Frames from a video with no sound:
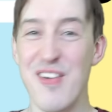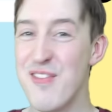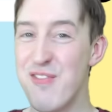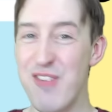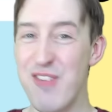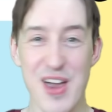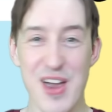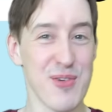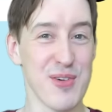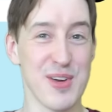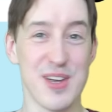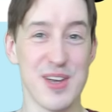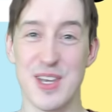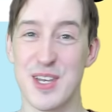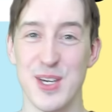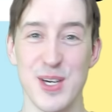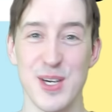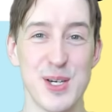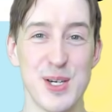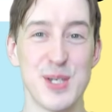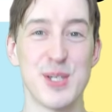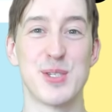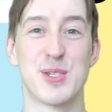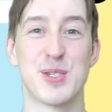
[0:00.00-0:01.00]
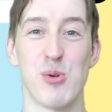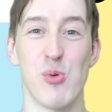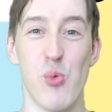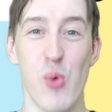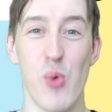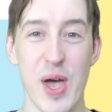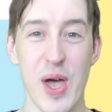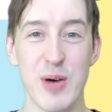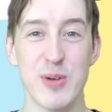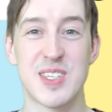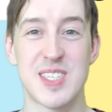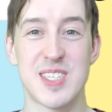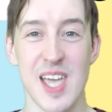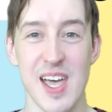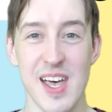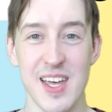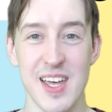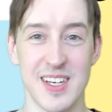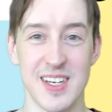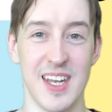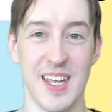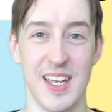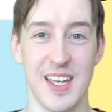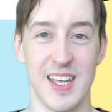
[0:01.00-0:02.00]
Very good! Well
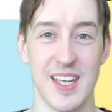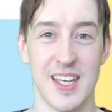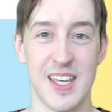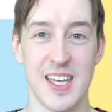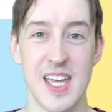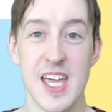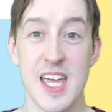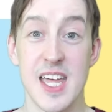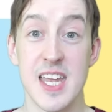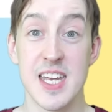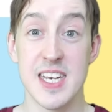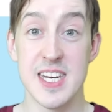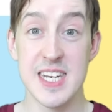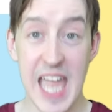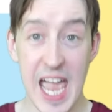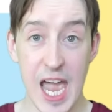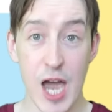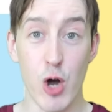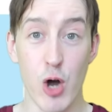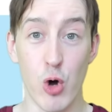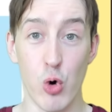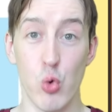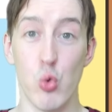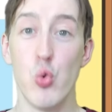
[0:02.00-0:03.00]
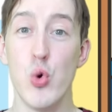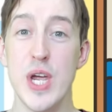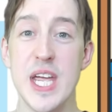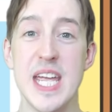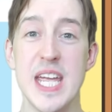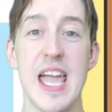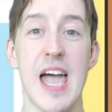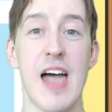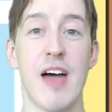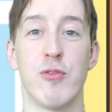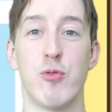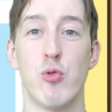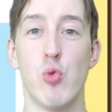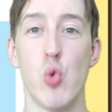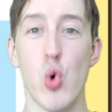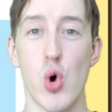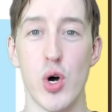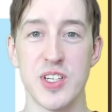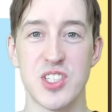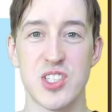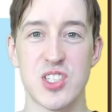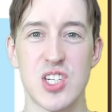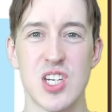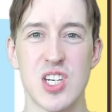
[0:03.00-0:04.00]
done! Now, we have
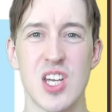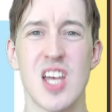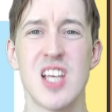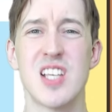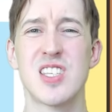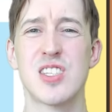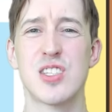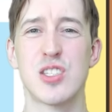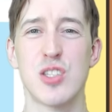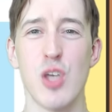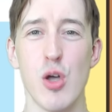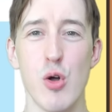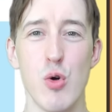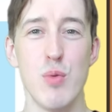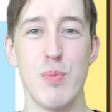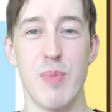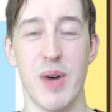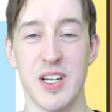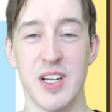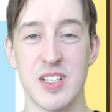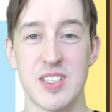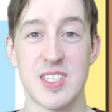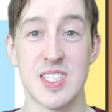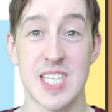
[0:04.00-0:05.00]
watched so much